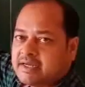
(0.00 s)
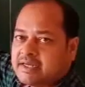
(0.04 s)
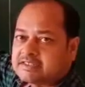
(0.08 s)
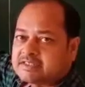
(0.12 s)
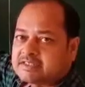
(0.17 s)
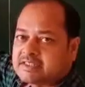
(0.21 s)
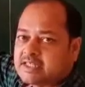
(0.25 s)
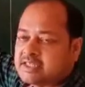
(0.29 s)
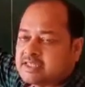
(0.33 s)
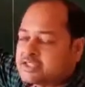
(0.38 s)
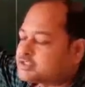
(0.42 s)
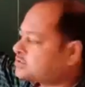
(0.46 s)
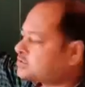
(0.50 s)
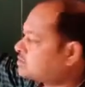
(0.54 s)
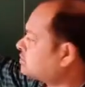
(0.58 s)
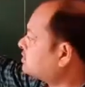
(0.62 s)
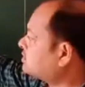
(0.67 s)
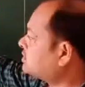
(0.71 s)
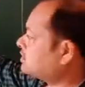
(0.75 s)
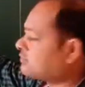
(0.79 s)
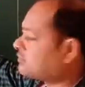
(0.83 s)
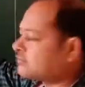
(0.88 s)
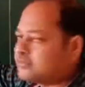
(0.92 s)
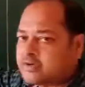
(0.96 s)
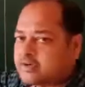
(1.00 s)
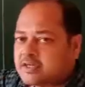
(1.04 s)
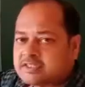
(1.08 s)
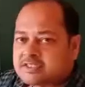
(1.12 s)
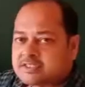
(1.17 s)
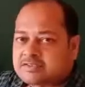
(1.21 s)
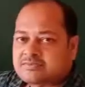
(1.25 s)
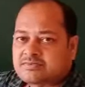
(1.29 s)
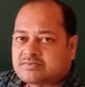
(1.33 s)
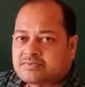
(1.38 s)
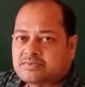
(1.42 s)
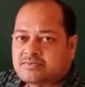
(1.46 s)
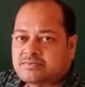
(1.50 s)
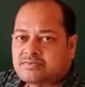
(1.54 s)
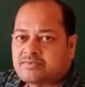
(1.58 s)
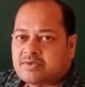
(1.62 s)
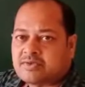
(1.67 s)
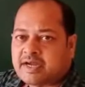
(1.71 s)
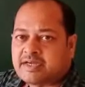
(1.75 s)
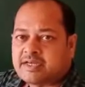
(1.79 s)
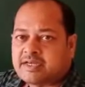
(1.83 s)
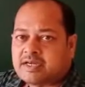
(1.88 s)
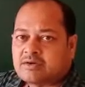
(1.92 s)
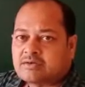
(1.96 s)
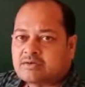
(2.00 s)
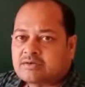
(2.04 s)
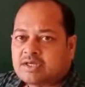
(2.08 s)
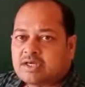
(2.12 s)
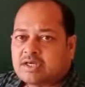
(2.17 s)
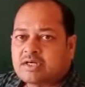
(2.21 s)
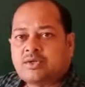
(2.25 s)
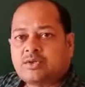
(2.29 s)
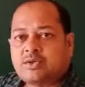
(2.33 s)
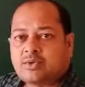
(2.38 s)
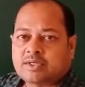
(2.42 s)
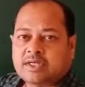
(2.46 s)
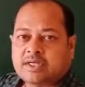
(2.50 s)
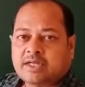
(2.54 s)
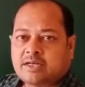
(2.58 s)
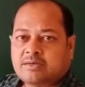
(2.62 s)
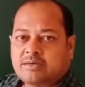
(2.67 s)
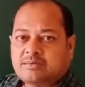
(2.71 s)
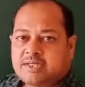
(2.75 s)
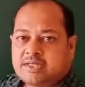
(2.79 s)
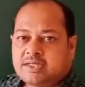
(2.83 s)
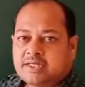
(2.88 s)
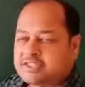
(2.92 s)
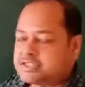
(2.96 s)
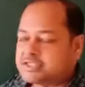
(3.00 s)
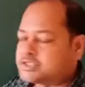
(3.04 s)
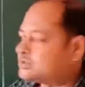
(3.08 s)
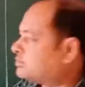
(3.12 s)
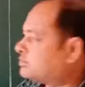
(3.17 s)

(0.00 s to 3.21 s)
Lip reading: is the ratio. First find out the total of the ratio.